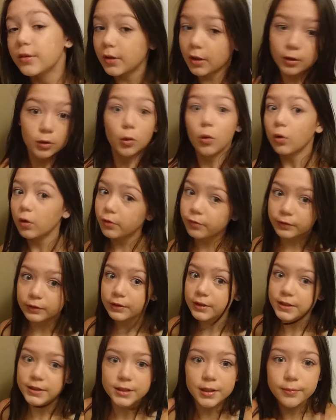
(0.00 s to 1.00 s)
The Lord
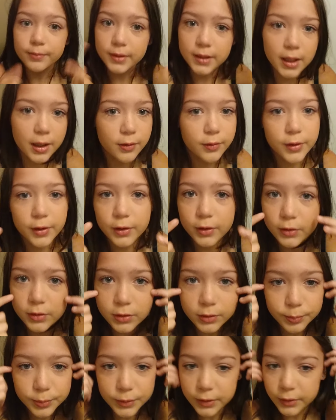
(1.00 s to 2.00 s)
really sent me down here
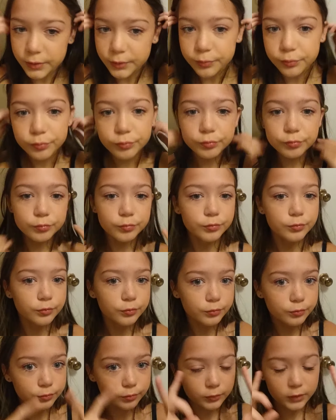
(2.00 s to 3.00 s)
to be,
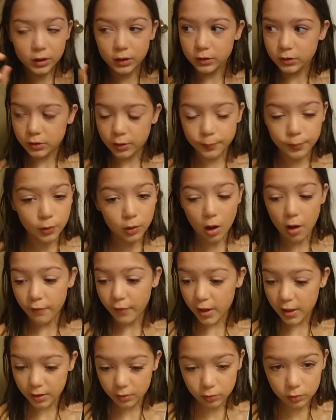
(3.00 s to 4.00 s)
to pull
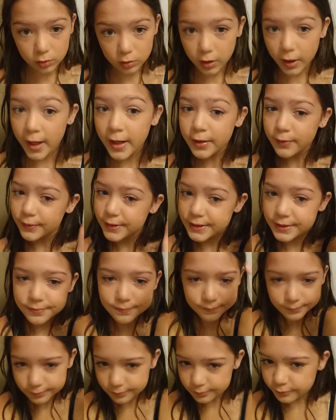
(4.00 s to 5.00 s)
off any look. Anyways,
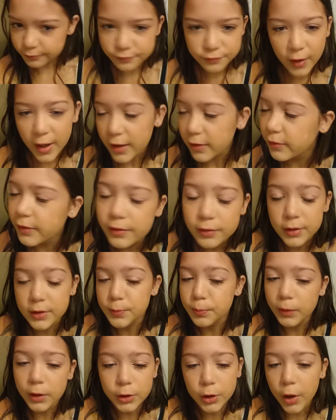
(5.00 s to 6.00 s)
Finally,
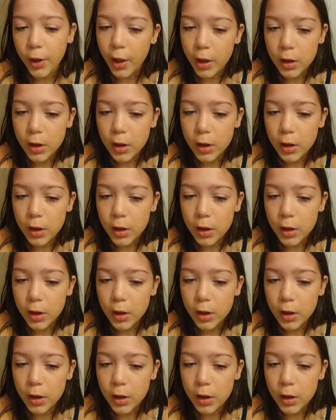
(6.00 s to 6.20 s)
let's brush our